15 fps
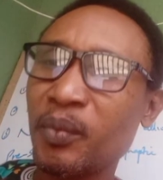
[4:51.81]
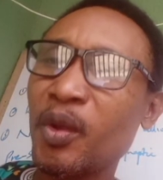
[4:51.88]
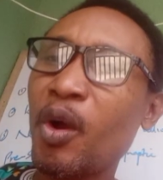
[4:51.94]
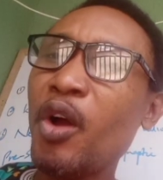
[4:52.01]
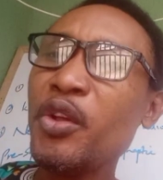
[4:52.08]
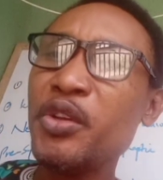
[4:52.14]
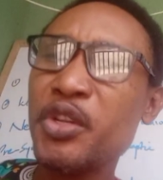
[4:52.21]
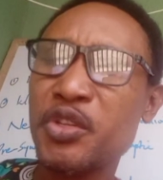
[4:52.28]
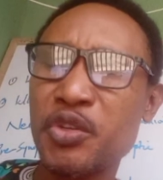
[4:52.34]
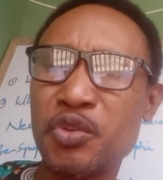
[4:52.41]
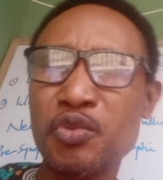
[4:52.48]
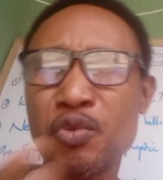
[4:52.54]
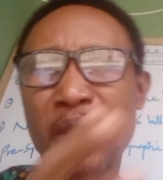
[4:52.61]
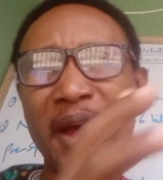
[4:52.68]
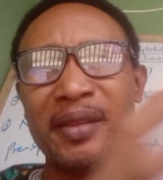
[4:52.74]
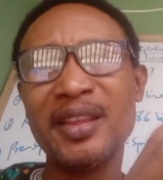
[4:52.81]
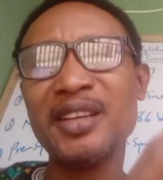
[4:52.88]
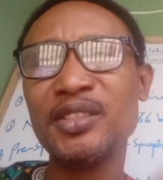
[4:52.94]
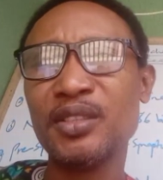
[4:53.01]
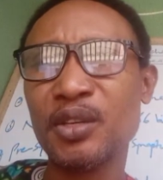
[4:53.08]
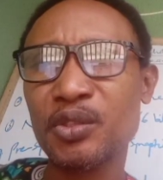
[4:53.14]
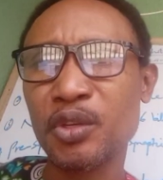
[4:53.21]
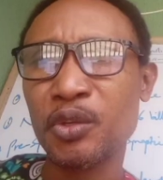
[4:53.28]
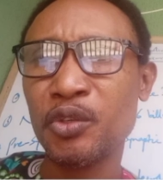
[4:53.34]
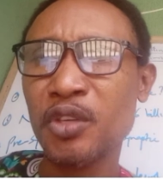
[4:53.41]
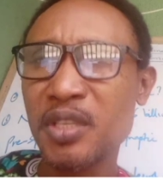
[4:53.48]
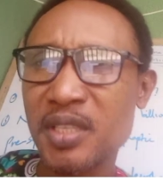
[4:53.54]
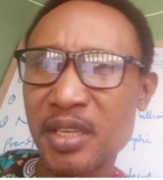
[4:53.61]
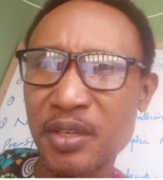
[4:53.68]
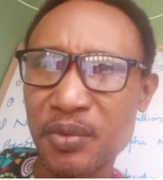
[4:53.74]
All you need to do at that juncture, you
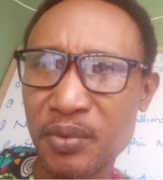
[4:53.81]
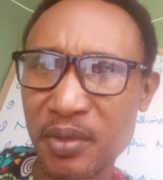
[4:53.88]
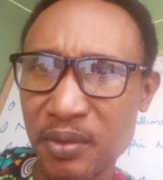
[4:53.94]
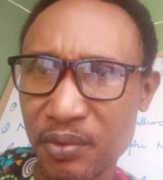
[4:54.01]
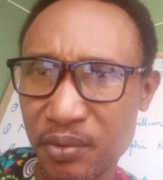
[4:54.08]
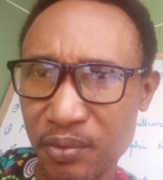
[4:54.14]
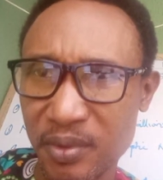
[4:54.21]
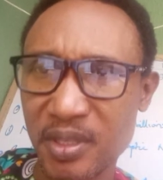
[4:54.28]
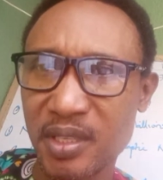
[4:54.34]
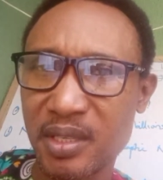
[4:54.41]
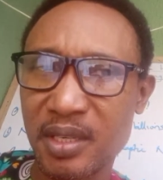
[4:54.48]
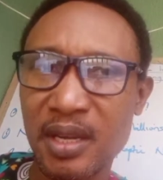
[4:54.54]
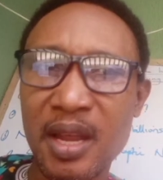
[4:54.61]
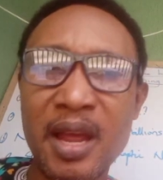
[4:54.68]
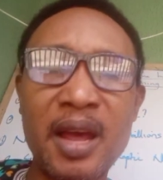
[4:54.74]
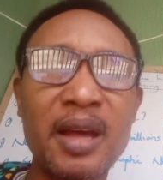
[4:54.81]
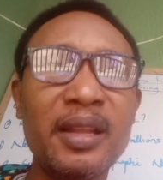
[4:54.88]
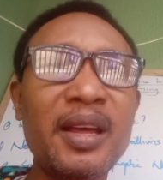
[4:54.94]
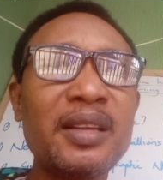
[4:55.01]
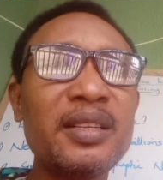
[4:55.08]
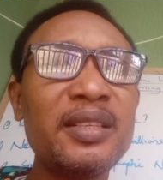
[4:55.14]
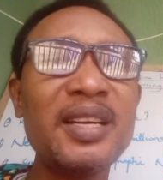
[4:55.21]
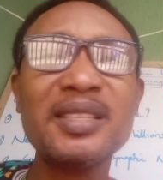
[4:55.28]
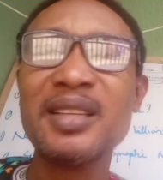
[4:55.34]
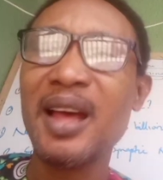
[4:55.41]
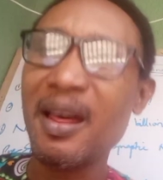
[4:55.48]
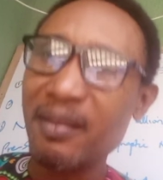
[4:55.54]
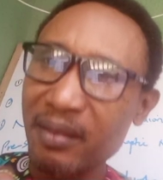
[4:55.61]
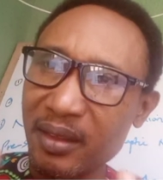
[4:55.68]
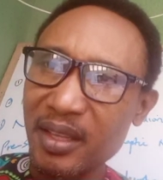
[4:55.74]
just tell the students that yes,
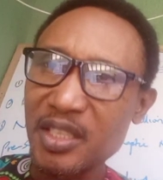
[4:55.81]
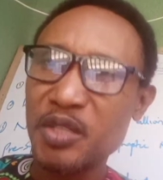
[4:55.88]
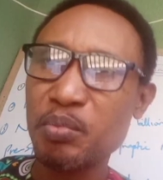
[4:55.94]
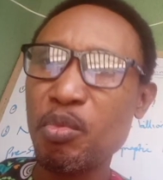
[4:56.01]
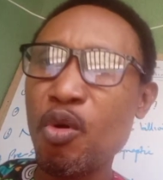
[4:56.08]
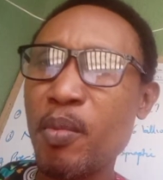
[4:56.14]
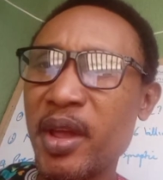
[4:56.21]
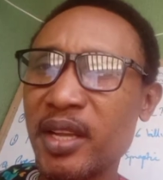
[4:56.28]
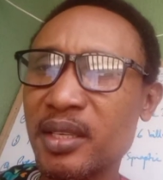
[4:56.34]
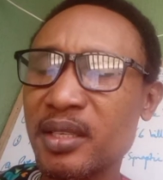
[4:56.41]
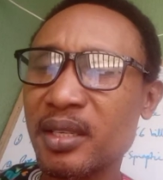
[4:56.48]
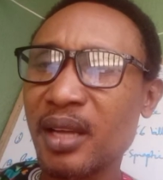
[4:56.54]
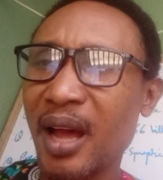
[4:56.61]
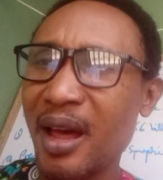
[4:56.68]
at this moment